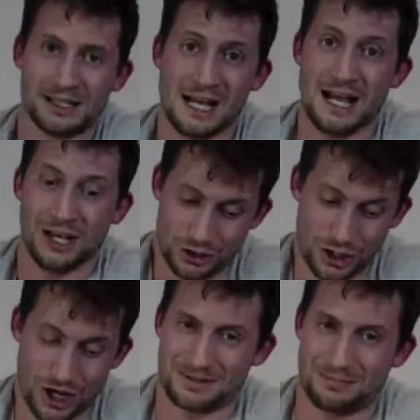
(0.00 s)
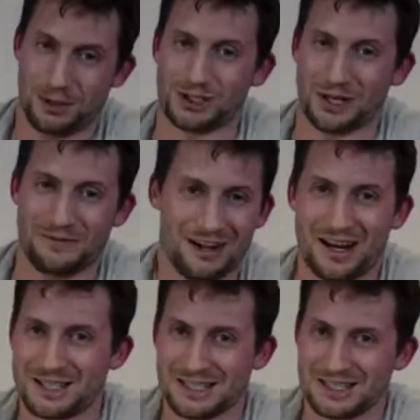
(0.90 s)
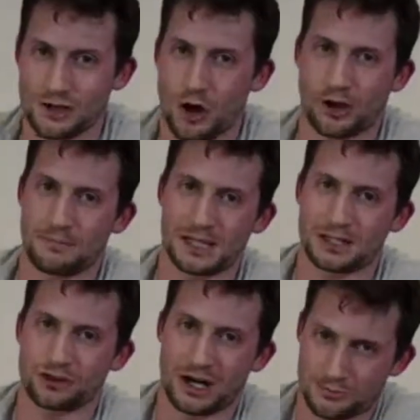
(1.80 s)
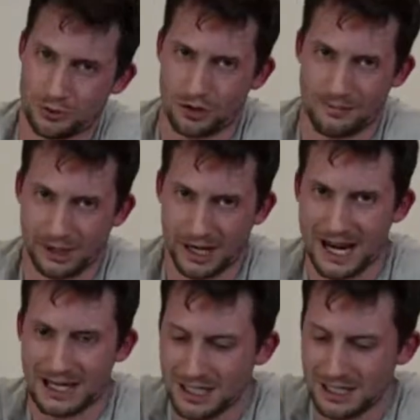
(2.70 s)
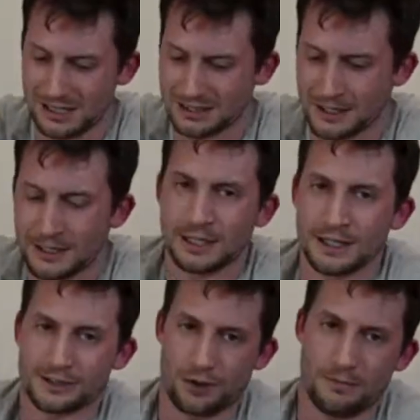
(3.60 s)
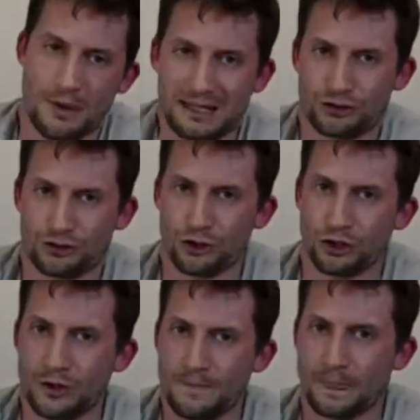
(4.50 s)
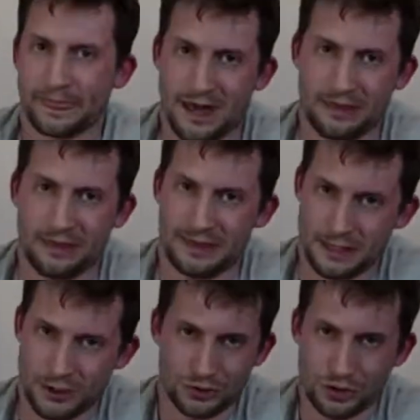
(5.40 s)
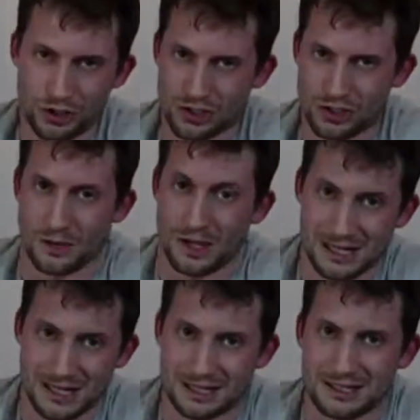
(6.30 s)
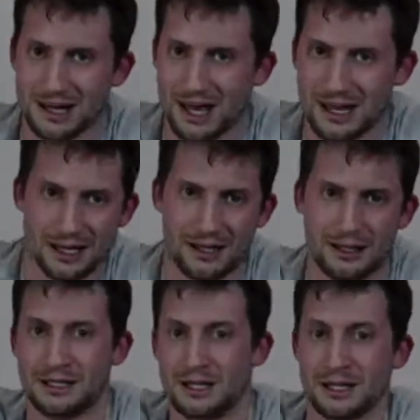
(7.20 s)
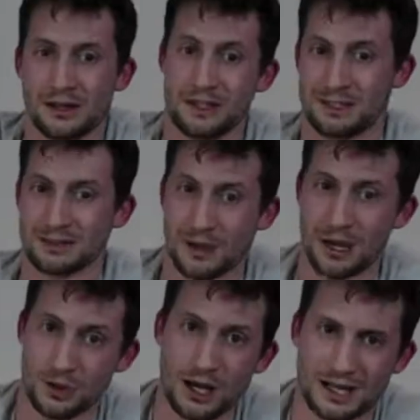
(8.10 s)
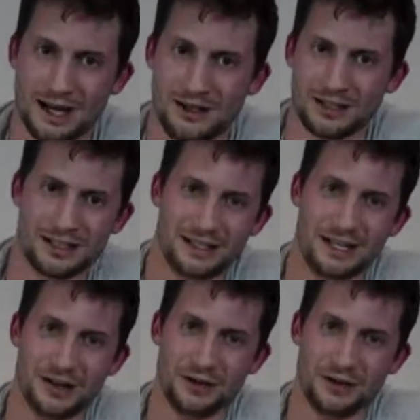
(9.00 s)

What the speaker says: just push-up variations is not a complete training program by any means. So make sure that you're not just doing this as like, this is my workout, you know?